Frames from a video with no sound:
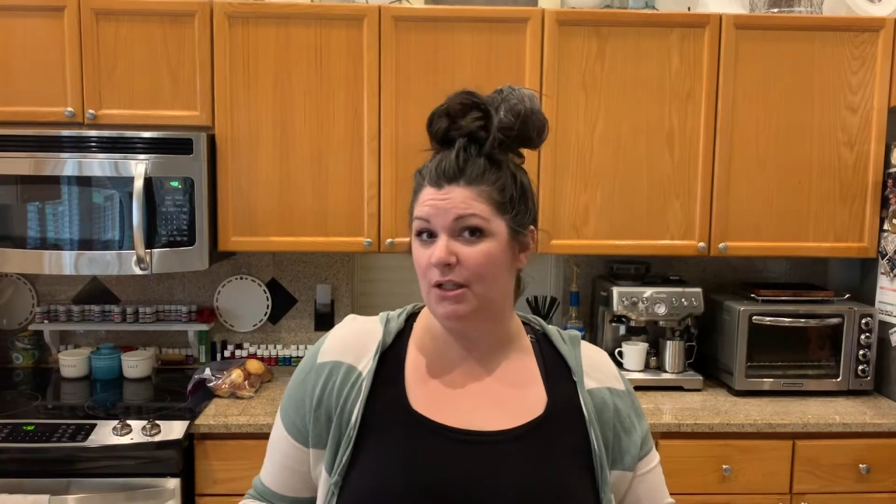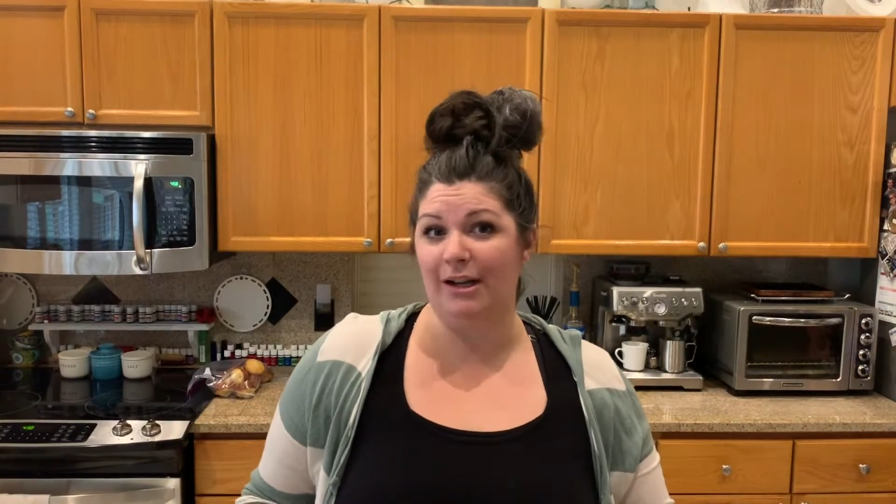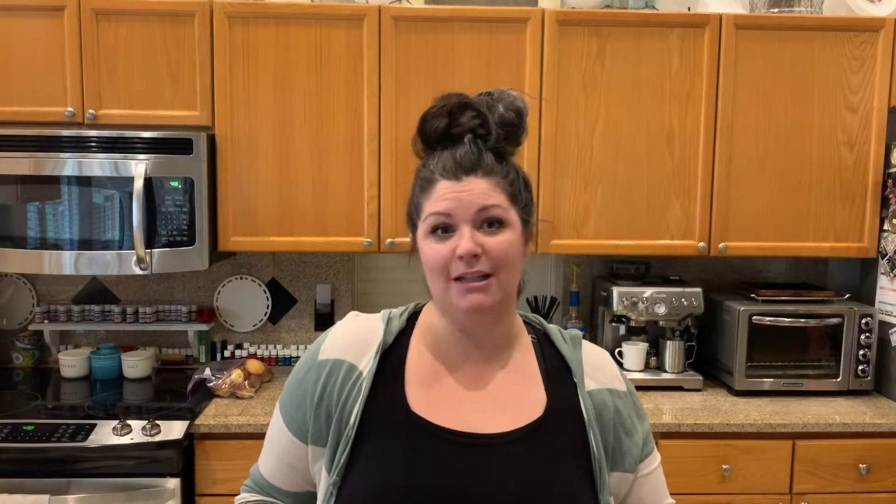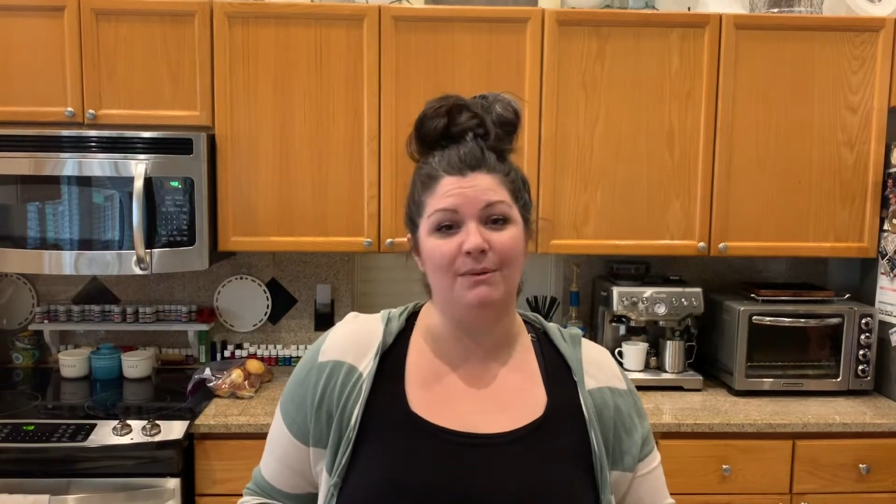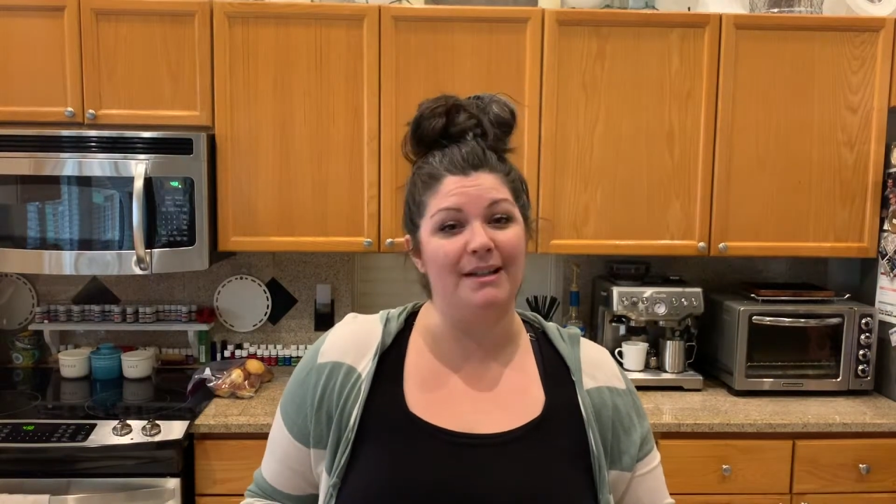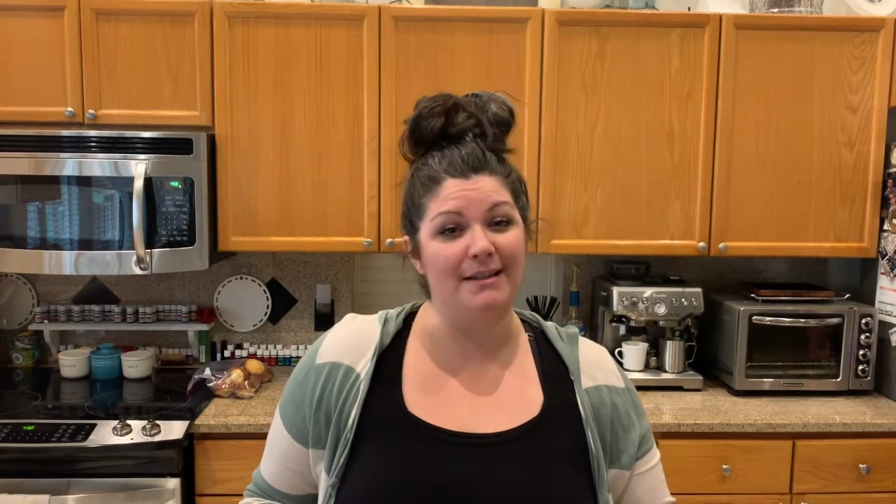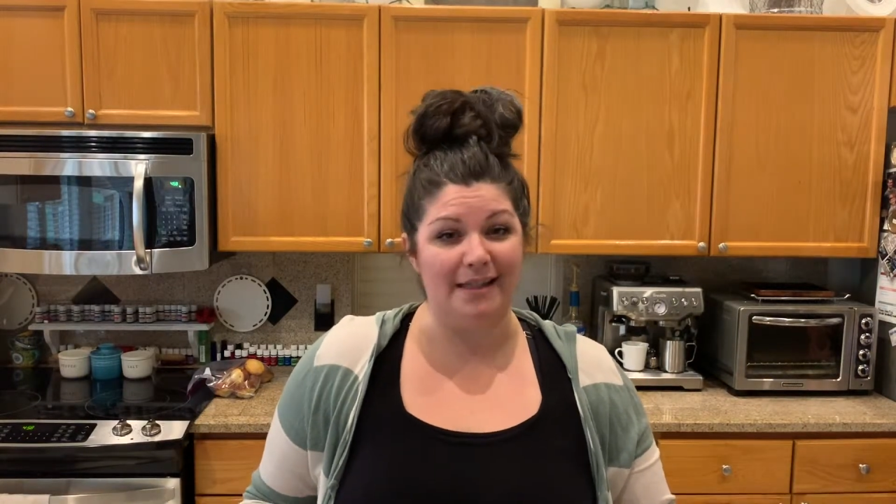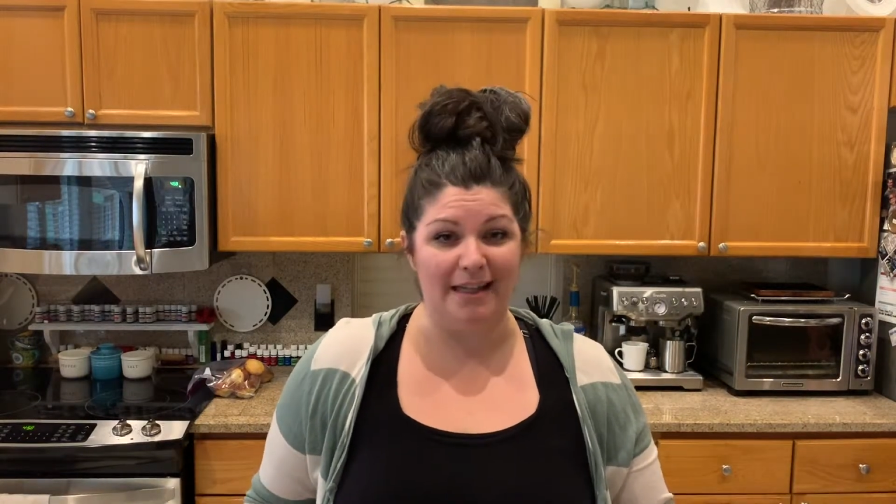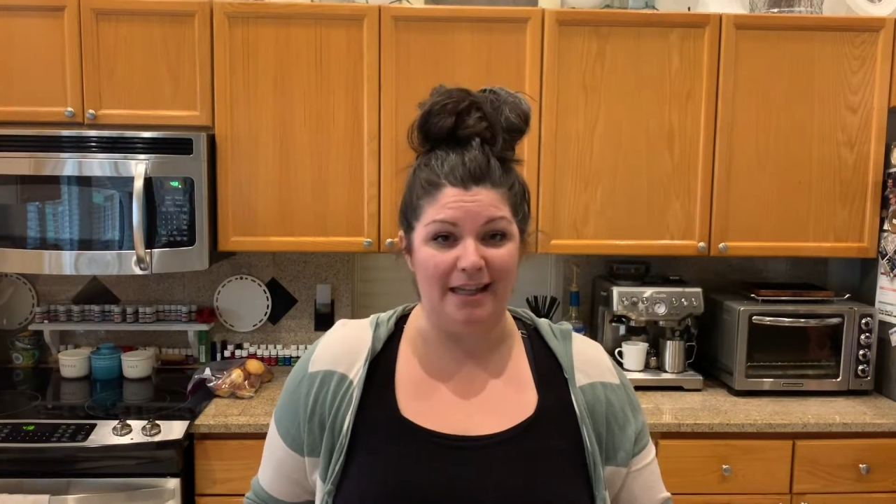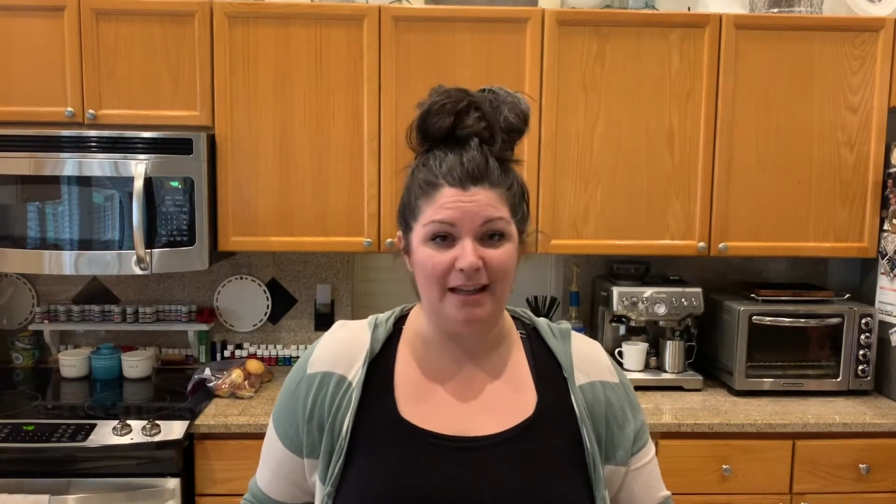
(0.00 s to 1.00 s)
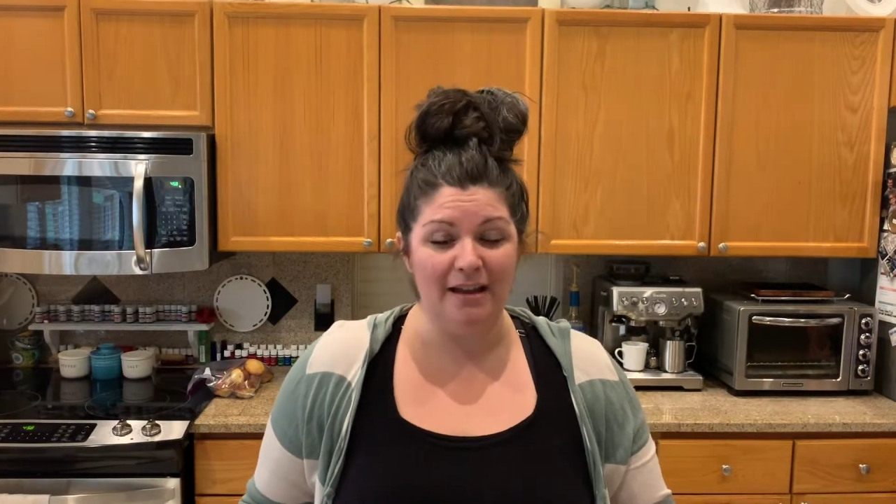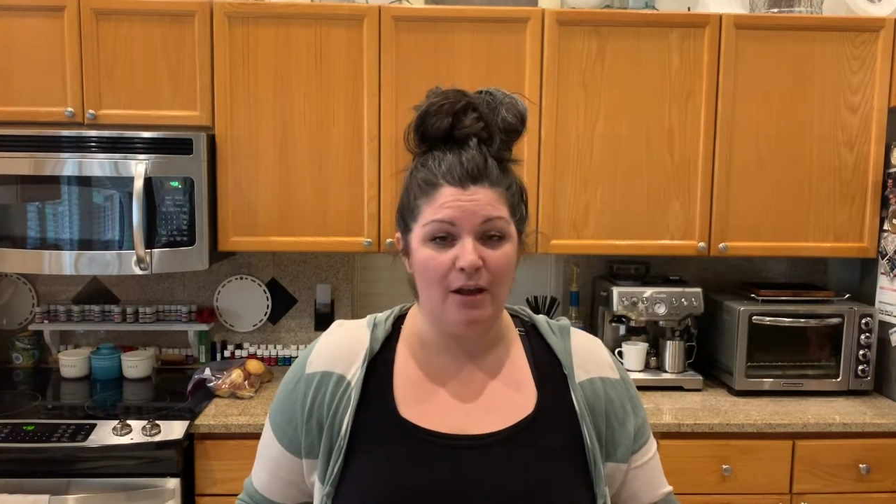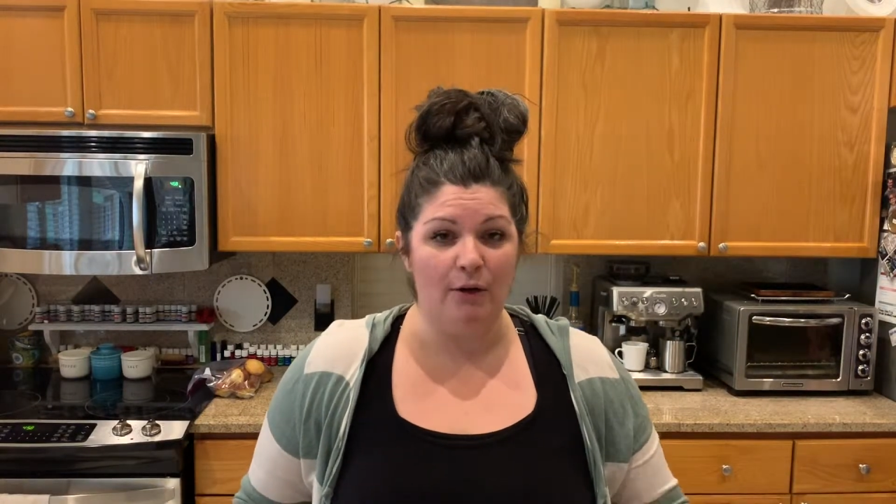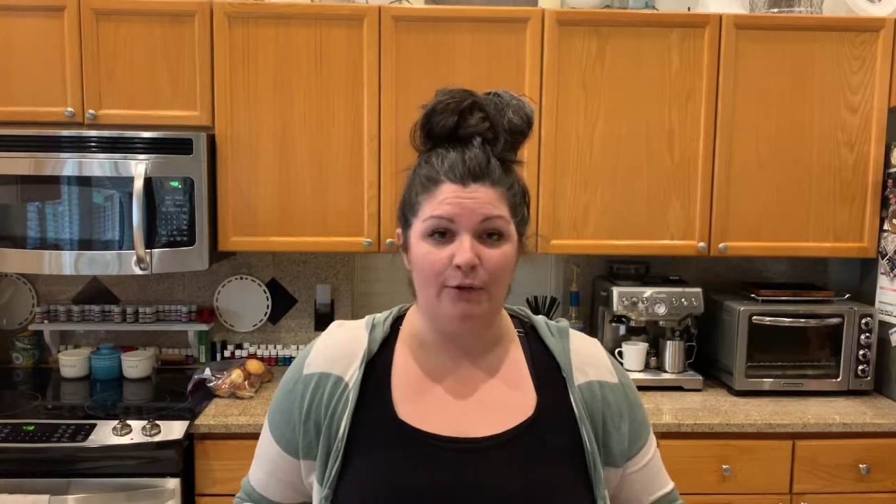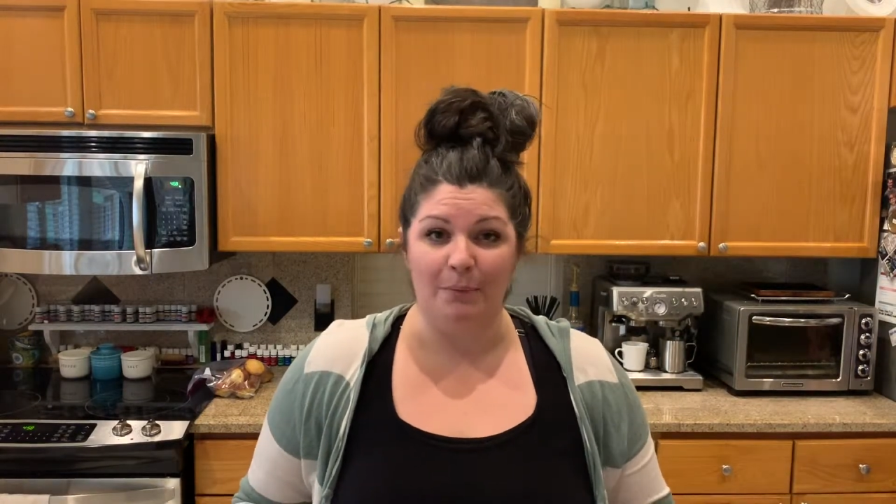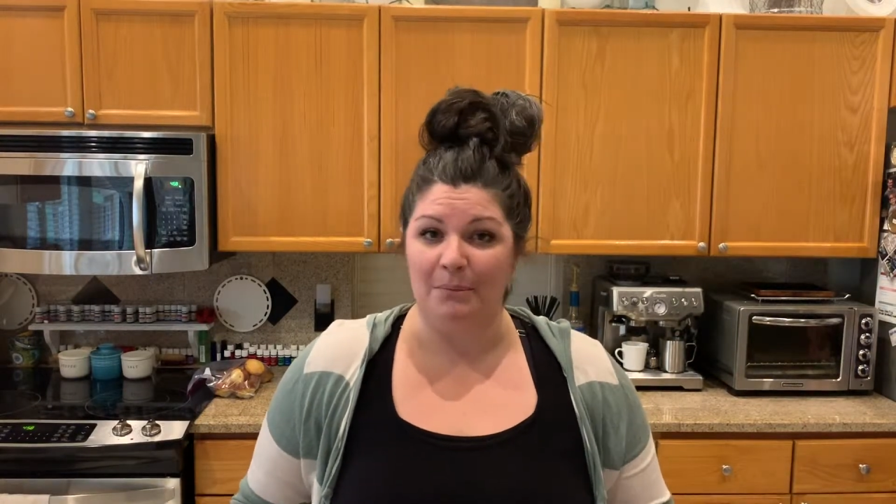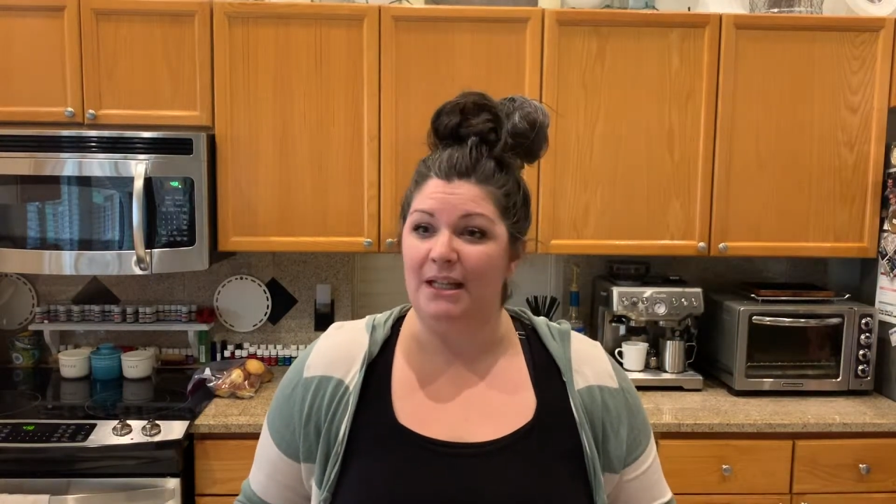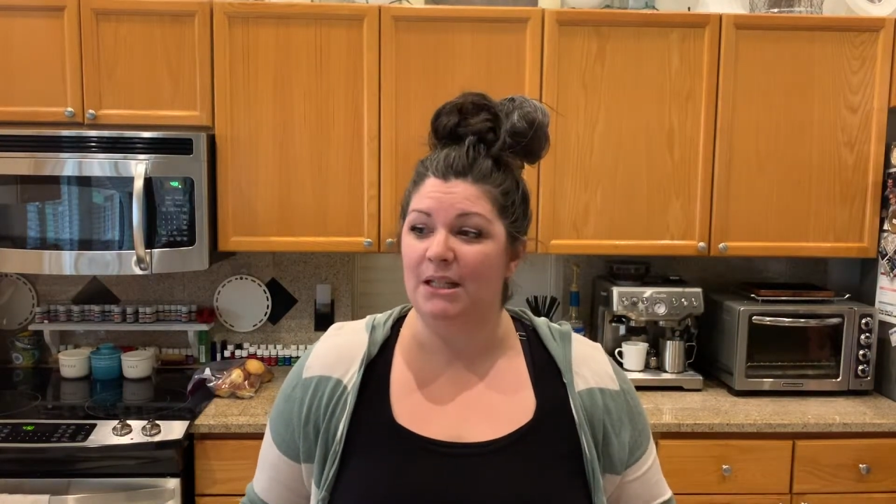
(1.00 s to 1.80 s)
you guys want to see from me,